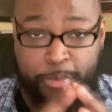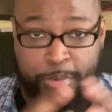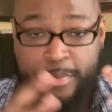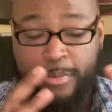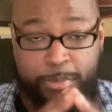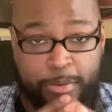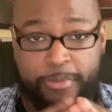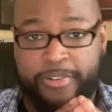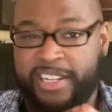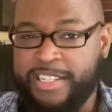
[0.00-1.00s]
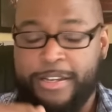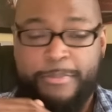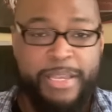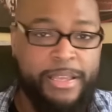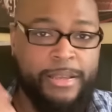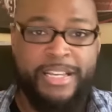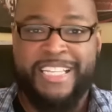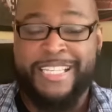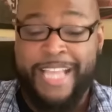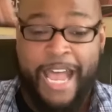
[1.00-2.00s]
through the roof, and it's going to be
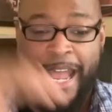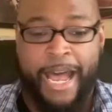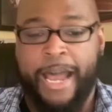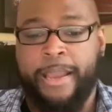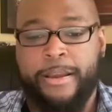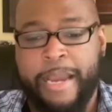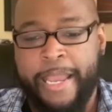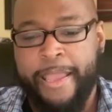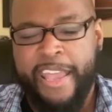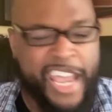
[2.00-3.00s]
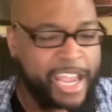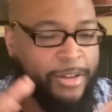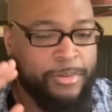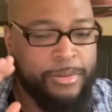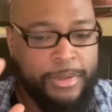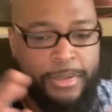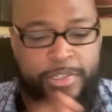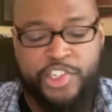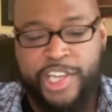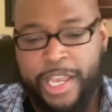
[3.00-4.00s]
sky high, right? It'll
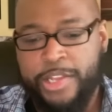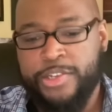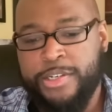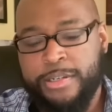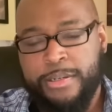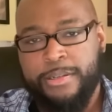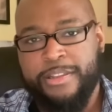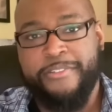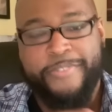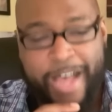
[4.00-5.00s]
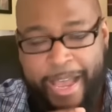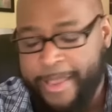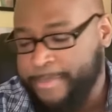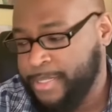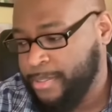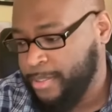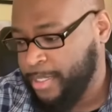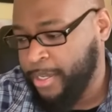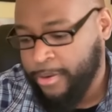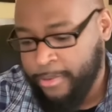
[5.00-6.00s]
change the vibes
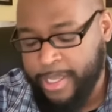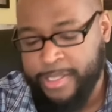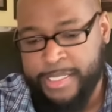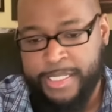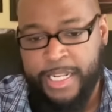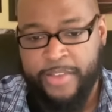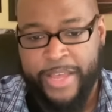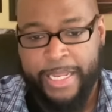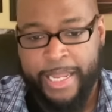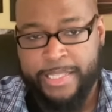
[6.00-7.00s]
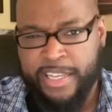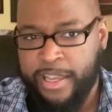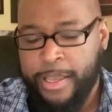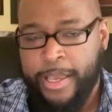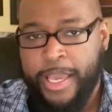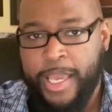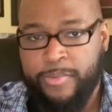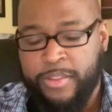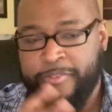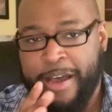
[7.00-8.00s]
here in the city of Atlanta
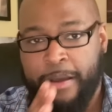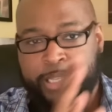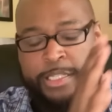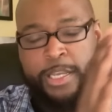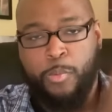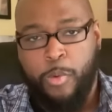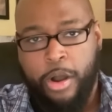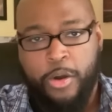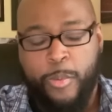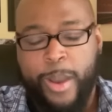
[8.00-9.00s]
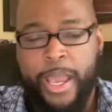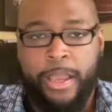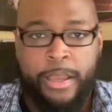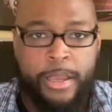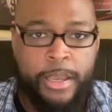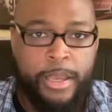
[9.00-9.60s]
if the Falcons can walk away